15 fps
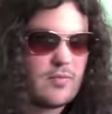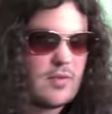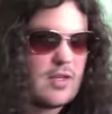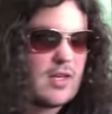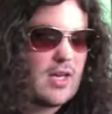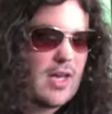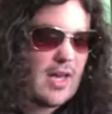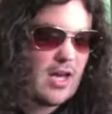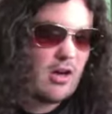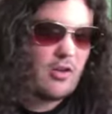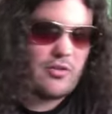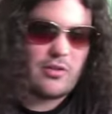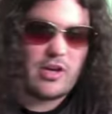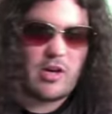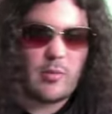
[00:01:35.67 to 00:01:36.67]
And also
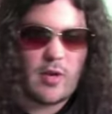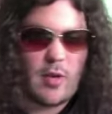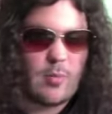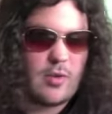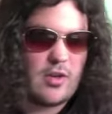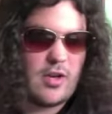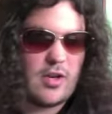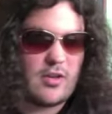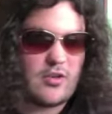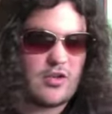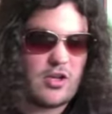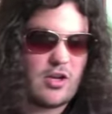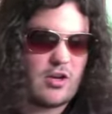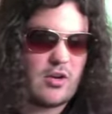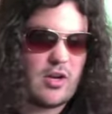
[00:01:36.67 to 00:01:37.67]
coming up in next
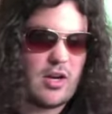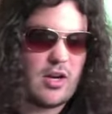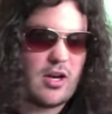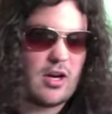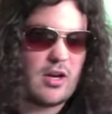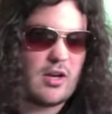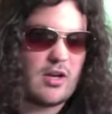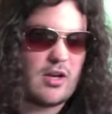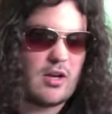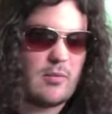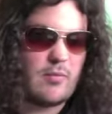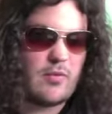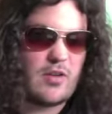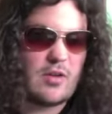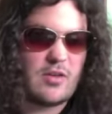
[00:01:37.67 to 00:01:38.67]
year on um,
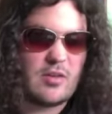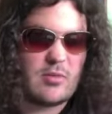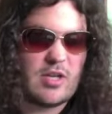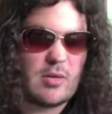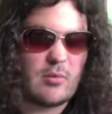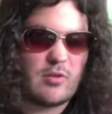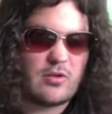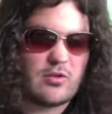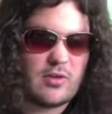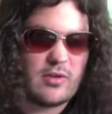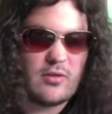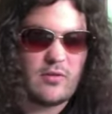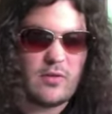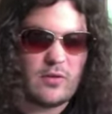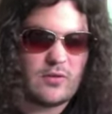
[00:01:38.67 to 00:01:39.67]
September
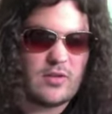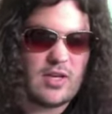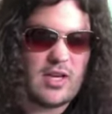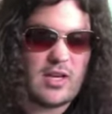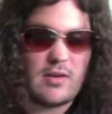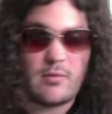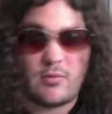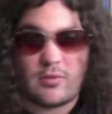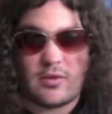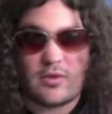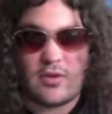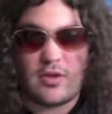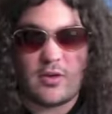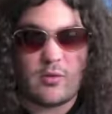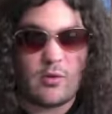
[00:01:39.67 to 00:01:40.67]
2015, the
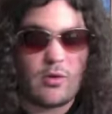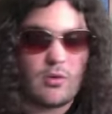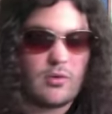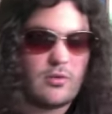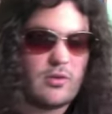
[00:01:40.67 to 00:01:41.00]
sequel,